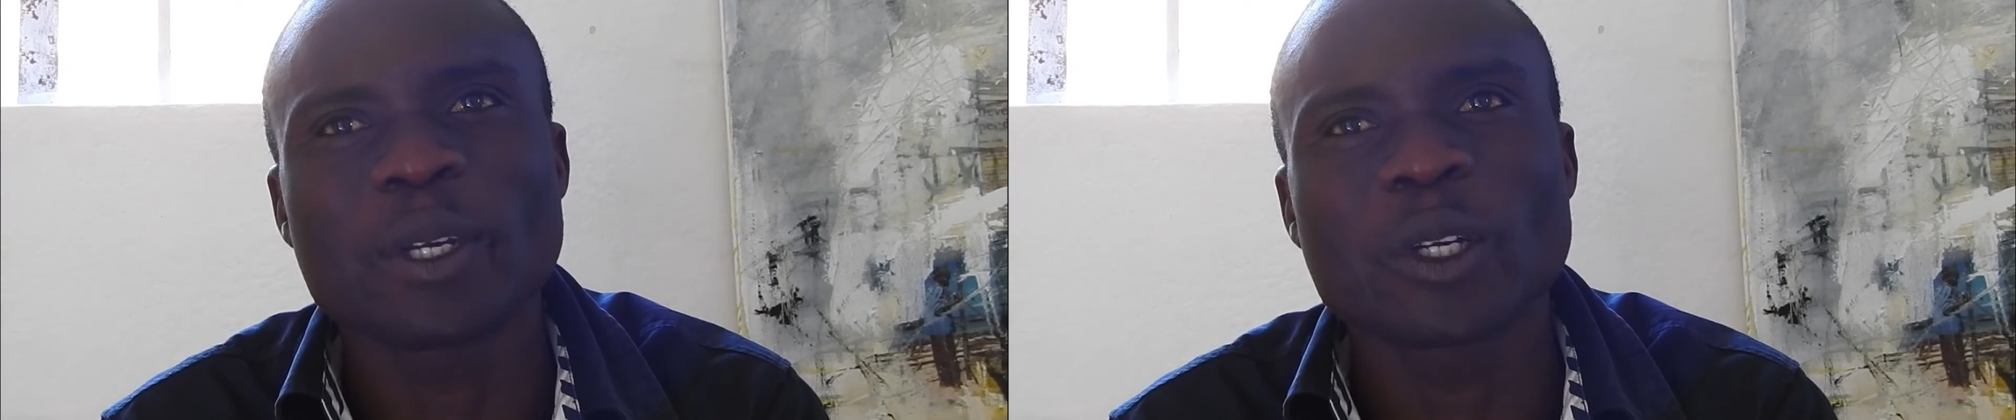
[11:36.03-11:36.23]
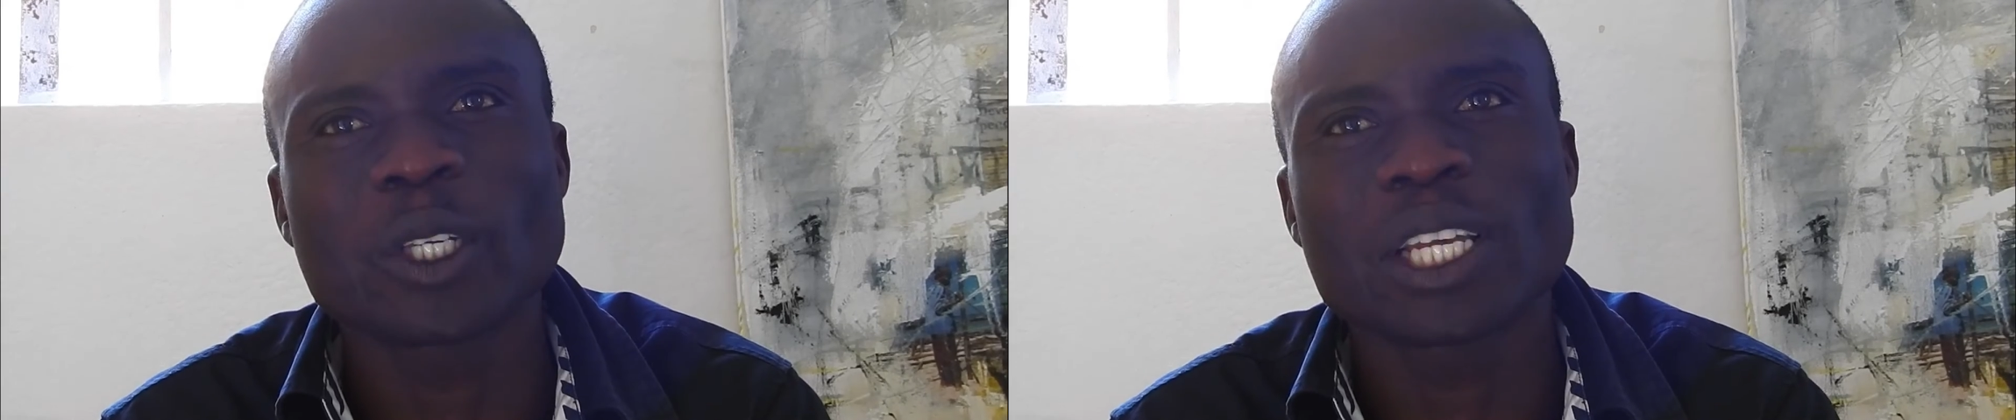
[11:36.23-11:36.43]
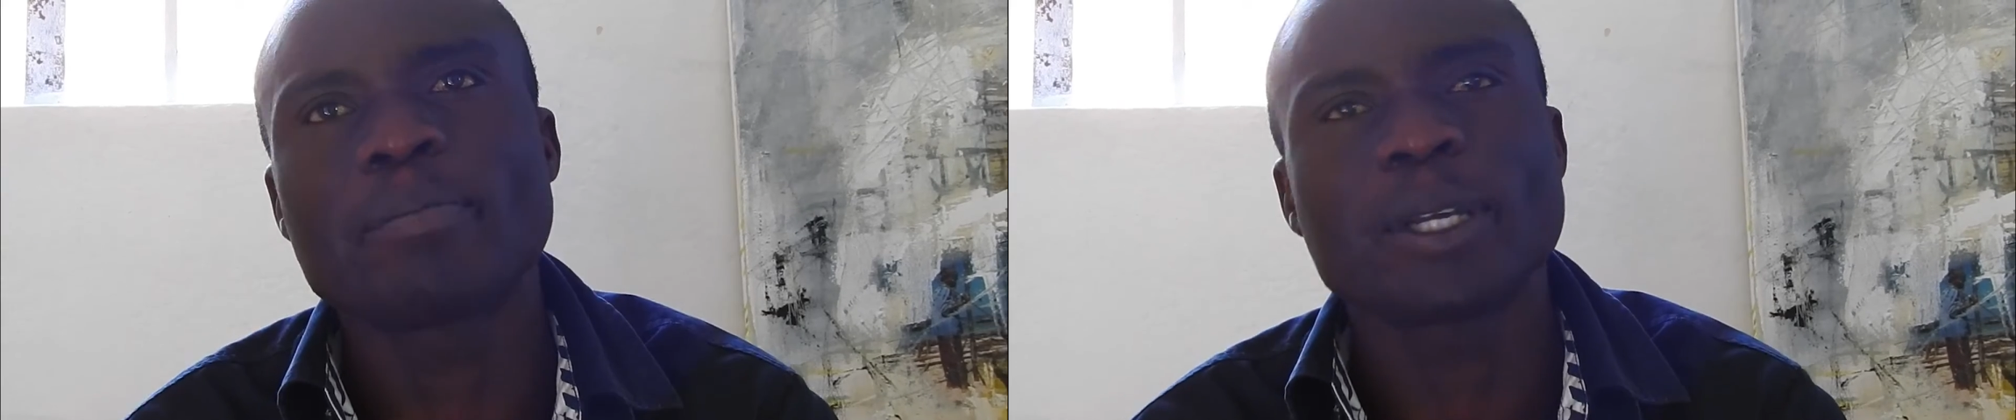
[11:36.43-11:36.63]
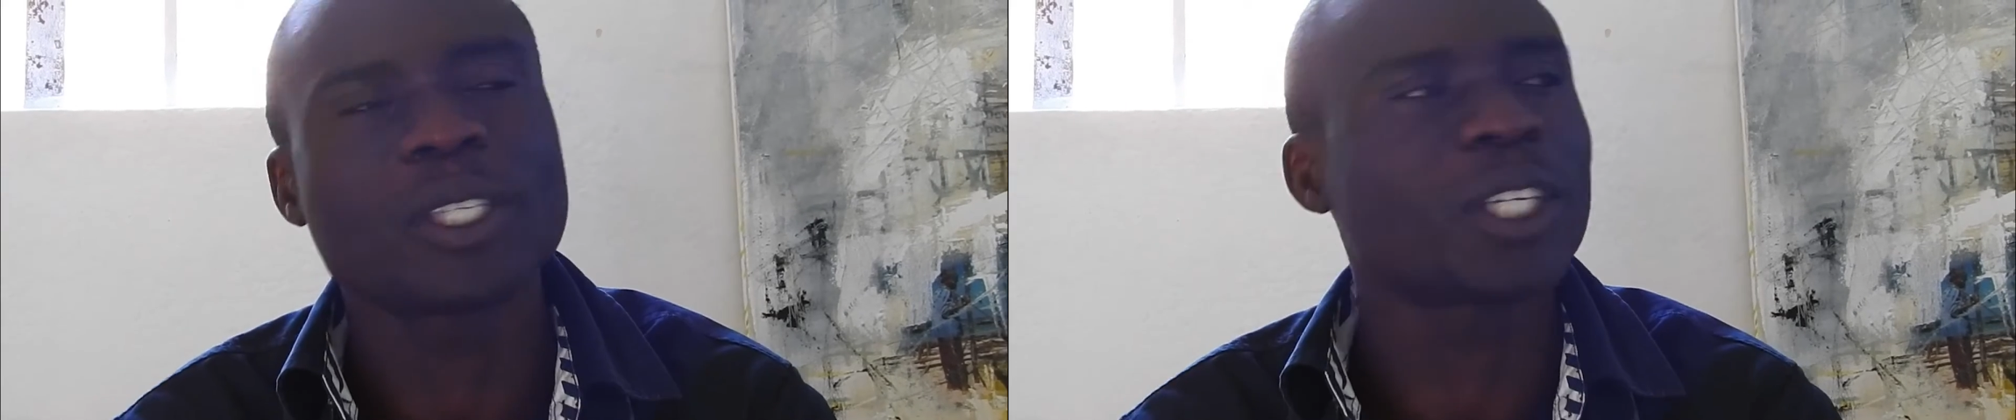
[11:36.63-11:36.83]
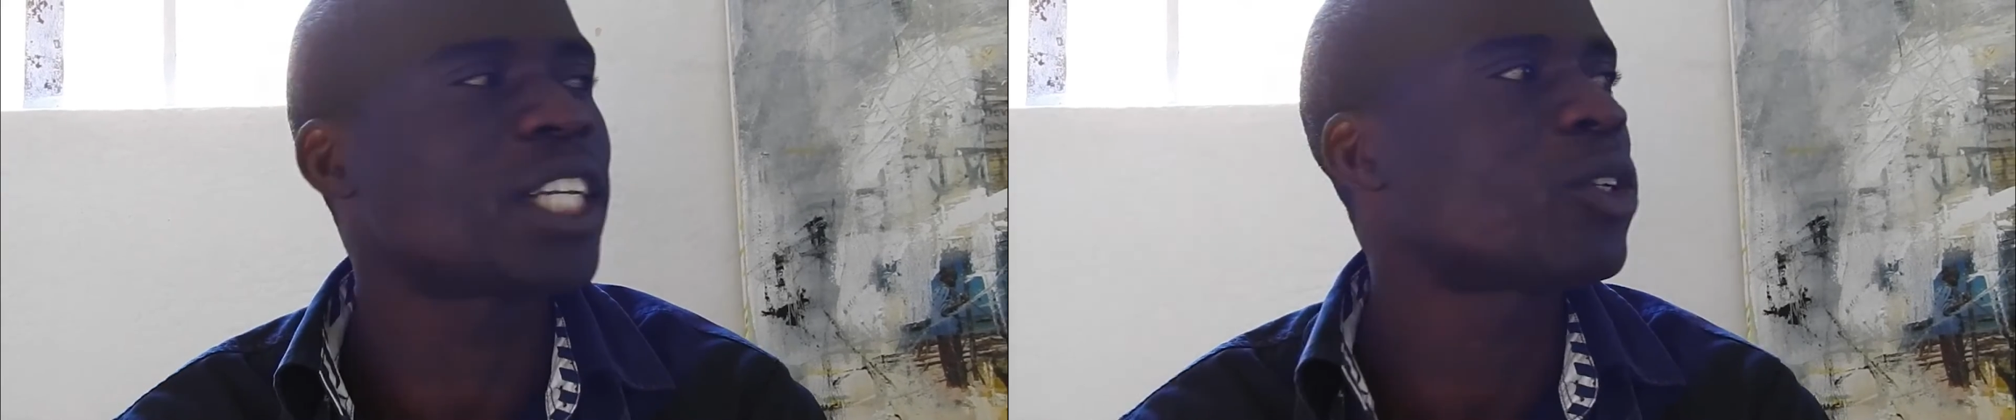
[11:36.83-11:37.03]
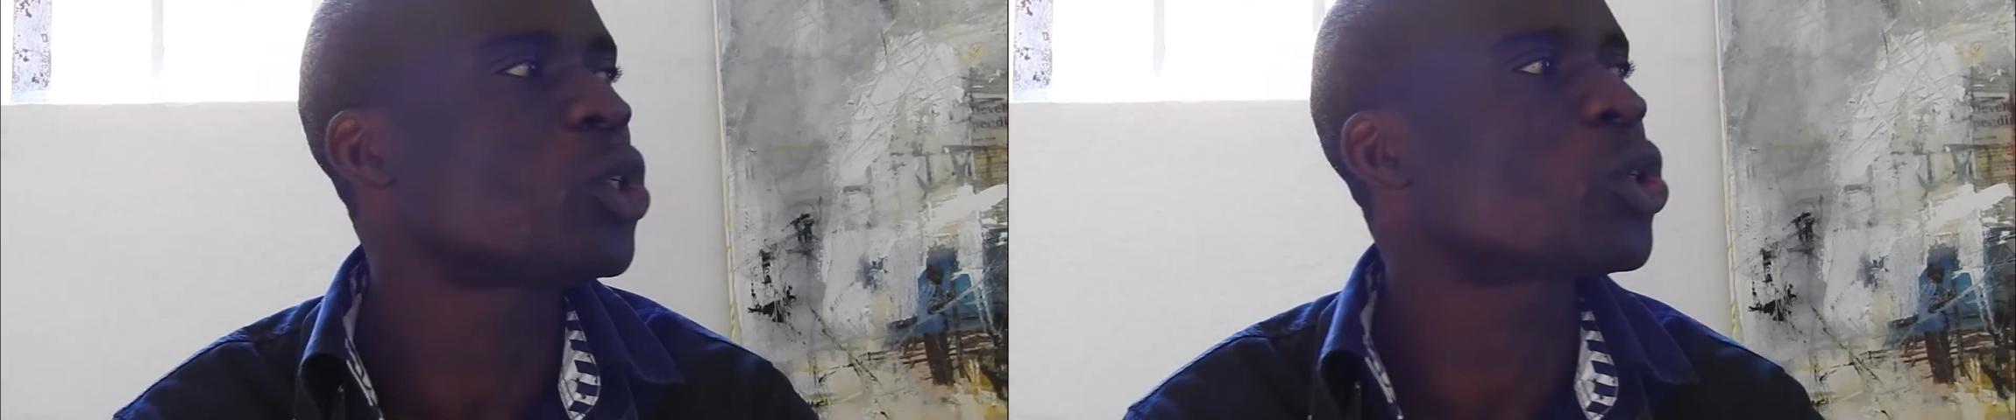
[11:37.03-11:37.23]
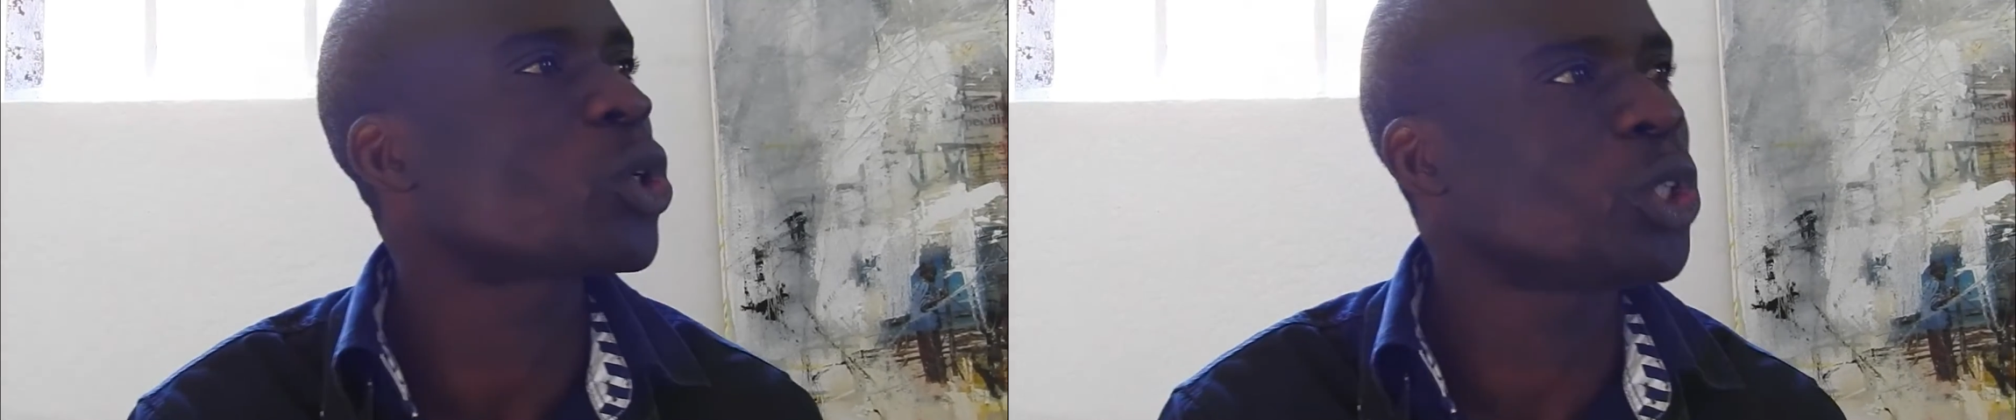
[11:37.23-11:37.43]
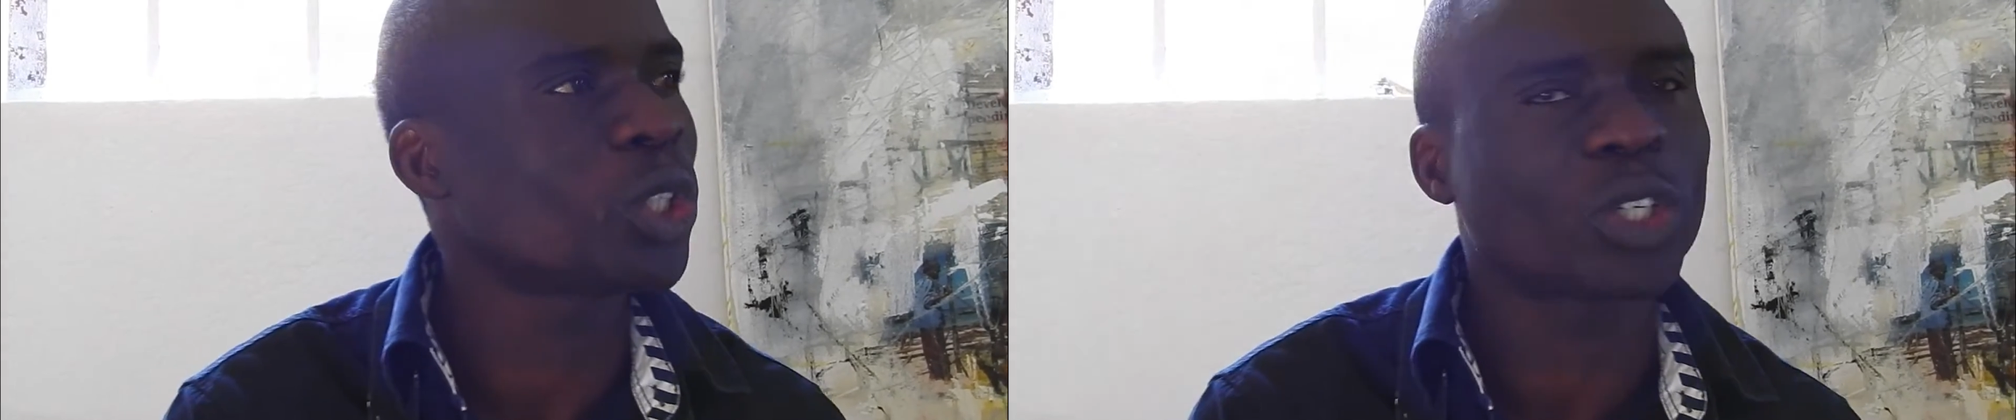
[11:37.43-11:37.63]
because I'm basically on
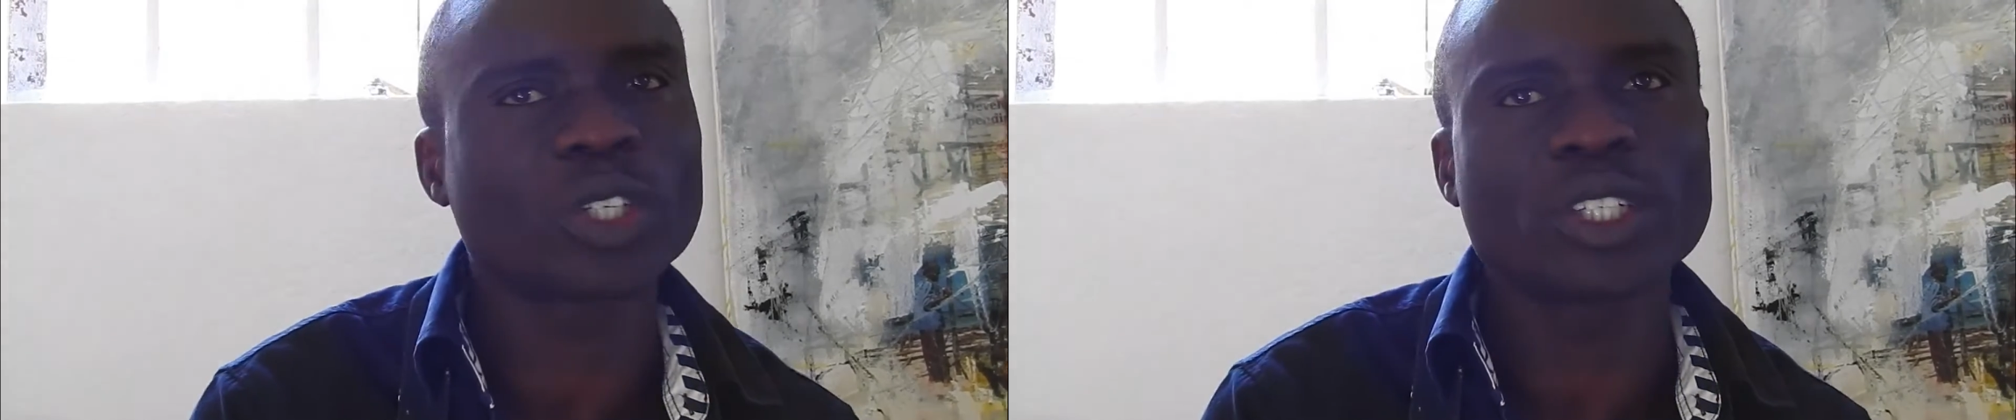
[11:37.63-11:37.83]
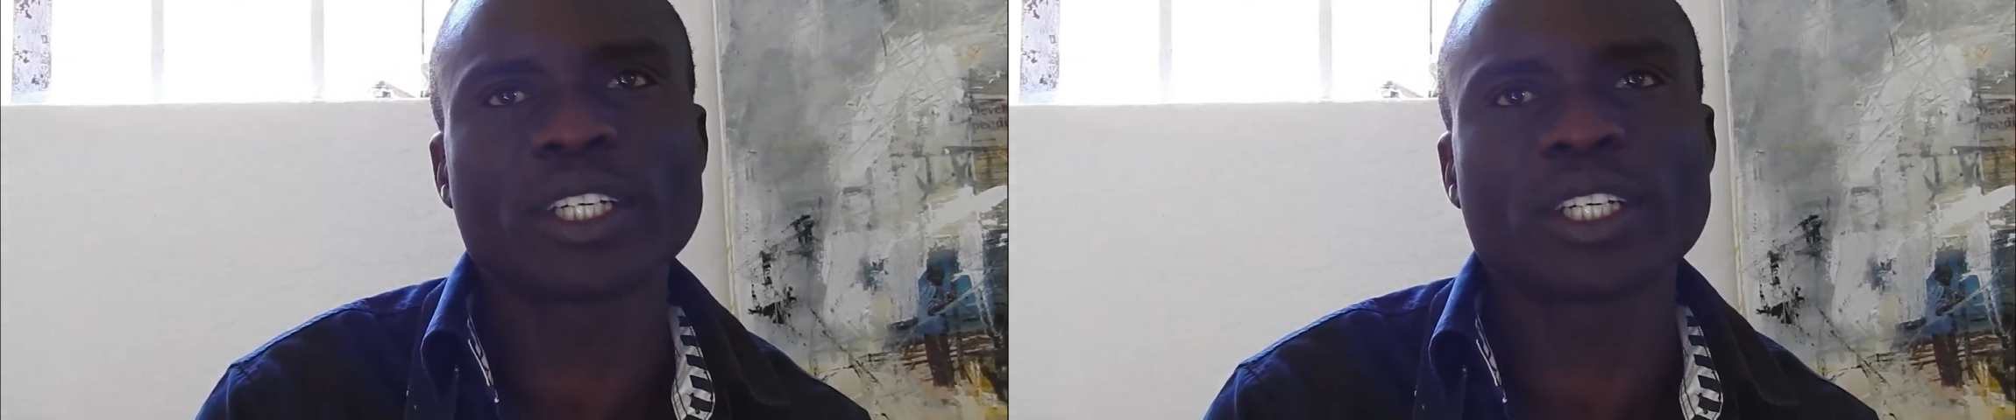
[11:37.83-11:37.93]
social,